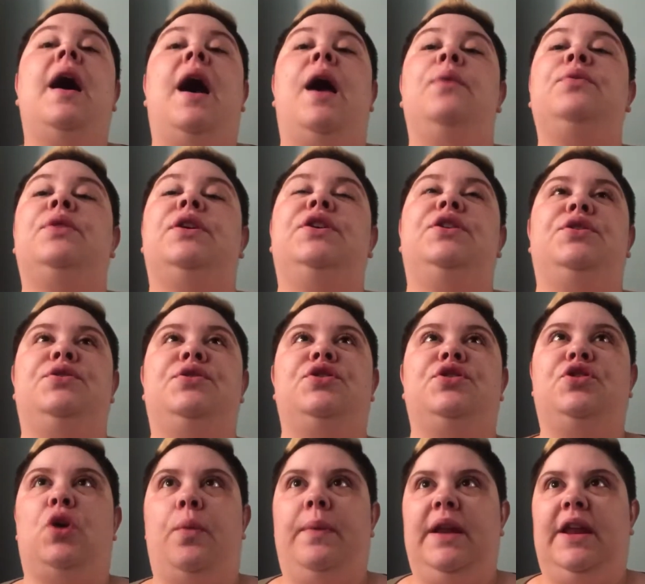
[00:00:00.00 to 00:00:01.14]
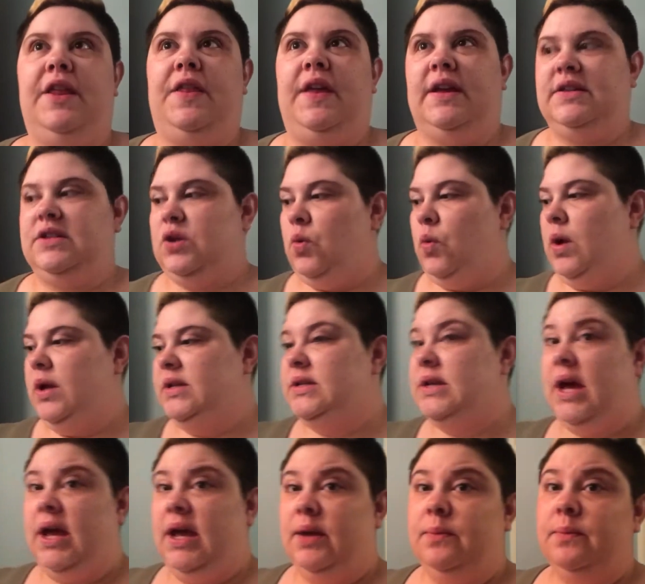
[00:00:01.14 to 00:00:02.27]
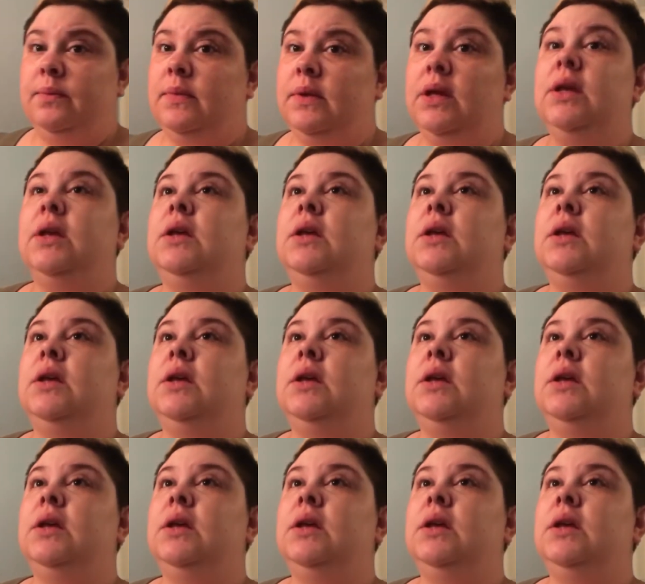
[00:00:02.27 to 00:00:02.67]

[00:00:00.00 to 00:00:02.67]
I'm trying to do so many things at one time.